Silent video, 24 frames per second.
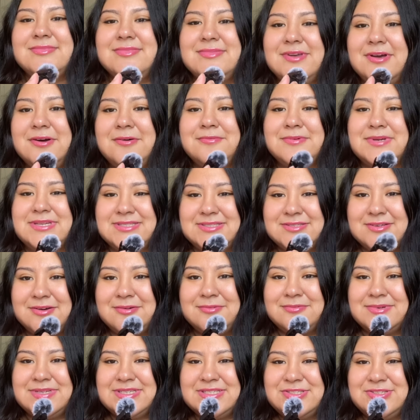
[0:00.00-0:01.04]
Always
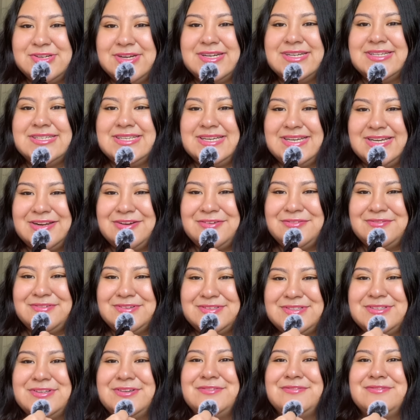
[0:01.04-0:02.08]
try to take care of
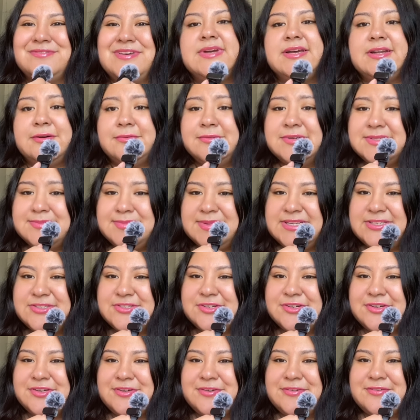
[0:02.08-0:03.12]
yourself and always make
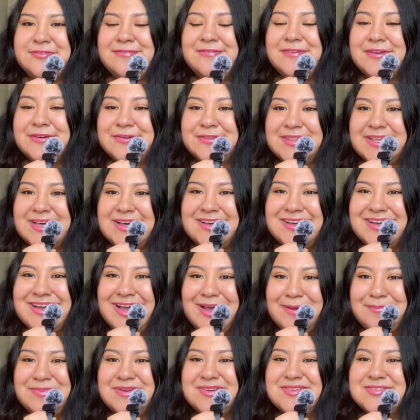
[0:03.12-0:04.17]
sure you feel the
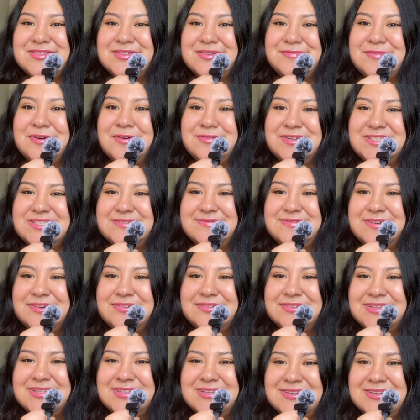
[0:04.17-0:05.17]
happiest you've always felt.